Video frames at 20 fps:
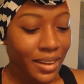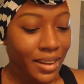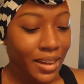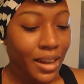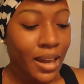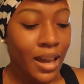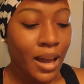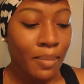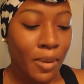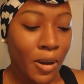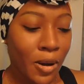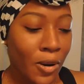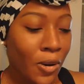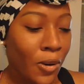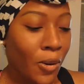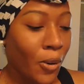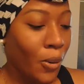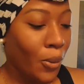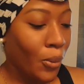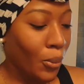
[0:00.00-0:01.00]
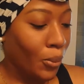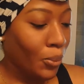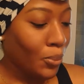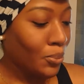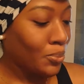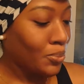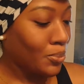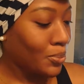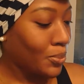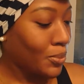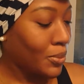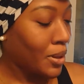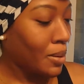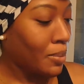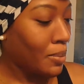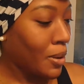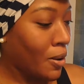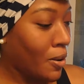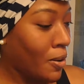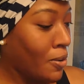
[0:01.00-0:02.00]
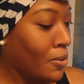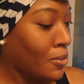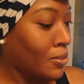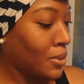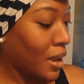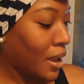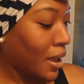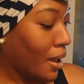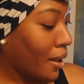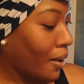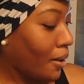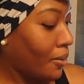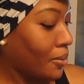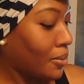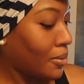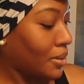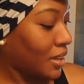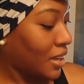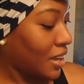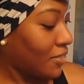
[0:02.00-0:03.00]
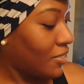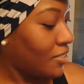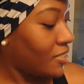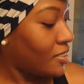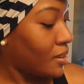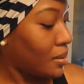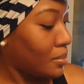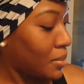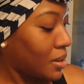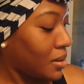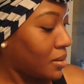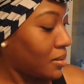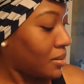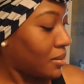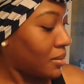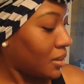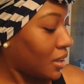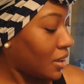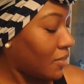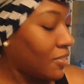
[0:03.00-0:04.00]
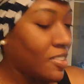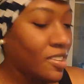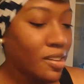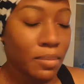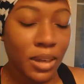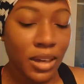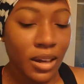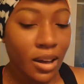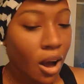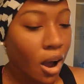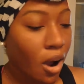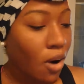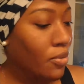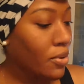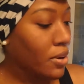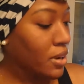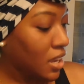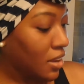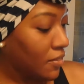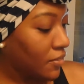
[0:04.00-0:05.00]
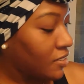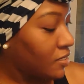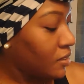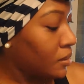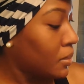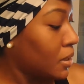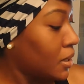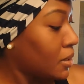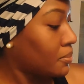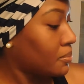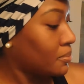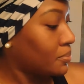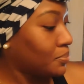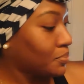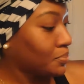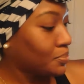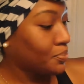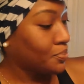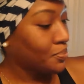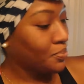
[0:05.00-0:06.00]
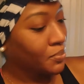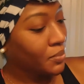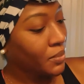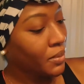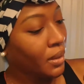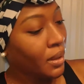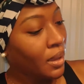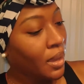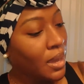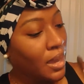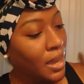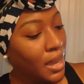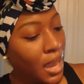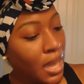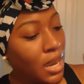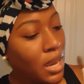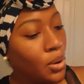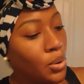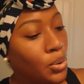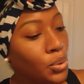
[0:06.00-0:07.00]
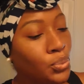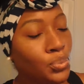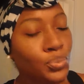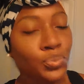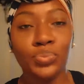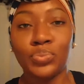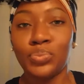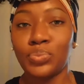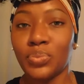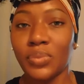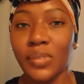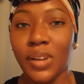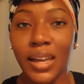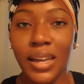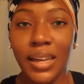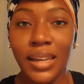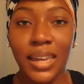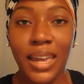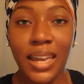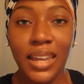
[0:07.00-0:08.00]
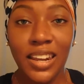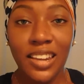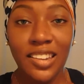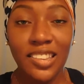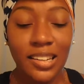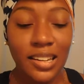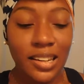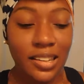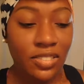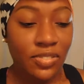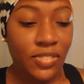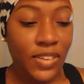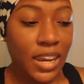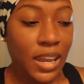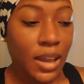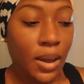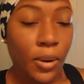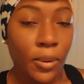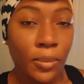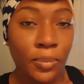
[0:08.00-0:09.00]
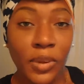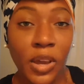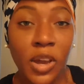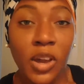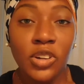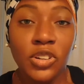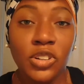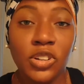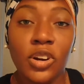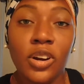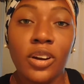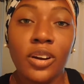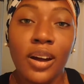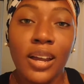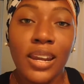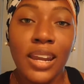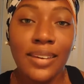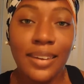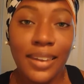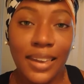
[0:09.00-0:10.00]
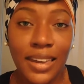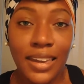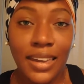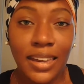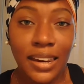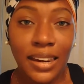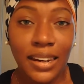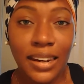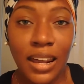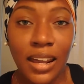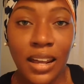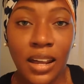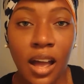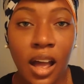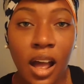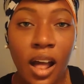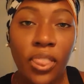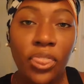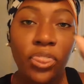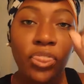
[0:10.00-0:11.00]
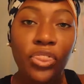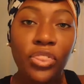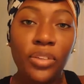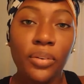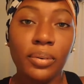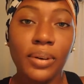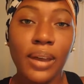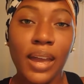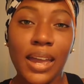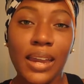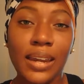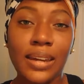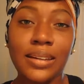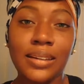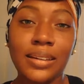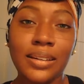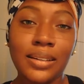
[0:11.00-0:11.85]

come on now, give it to me. Give it to me, Cara. Give it to me. Anywho, getting into this video, you're gonna need thread.